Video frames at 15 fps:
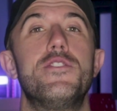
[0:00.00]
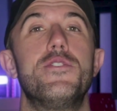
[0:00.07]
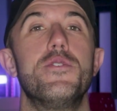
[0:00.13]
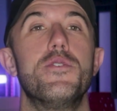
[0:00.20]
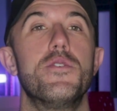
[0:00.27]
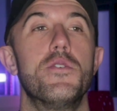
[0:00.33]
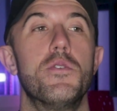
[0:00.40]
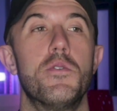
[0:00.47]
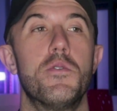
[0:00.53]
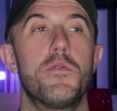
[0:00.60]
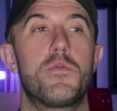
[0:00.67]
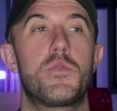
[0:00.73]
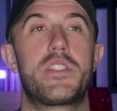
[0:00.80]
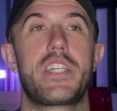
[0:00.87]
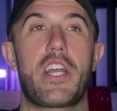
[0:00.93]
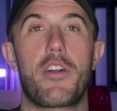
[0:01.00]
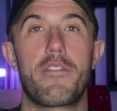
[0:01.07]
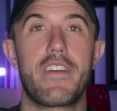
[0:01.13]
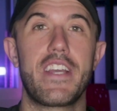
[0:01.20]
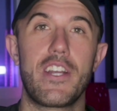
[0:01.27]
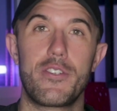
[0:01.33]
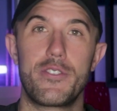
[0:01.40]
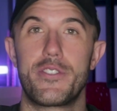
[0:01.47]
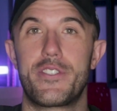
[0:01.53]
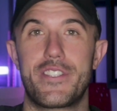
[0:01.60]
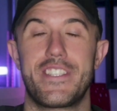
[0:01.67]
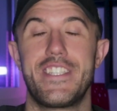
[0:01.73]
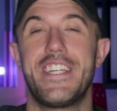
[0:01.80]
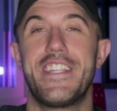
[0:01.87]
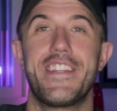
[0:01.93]
to stick our
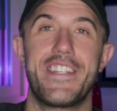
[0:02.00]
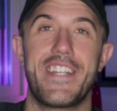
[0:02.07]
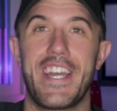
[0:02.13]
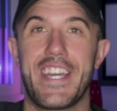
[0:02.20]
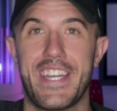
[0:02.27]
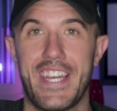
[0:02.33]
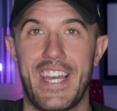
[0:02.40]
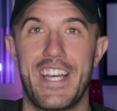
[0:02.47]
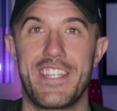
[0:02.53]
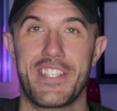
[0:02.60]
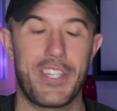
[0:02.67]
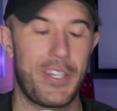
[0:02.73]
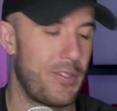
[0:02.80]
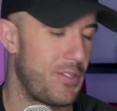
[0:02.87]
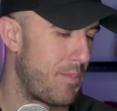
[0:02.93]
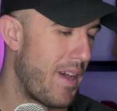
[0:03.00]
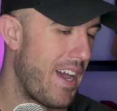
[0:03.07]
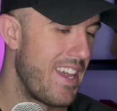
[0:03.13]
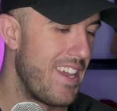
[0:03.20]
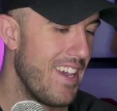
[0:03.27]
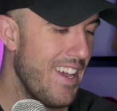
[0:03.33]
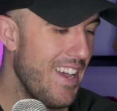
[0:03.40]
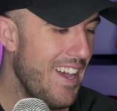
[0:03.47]
fingers in the dike as it goes by.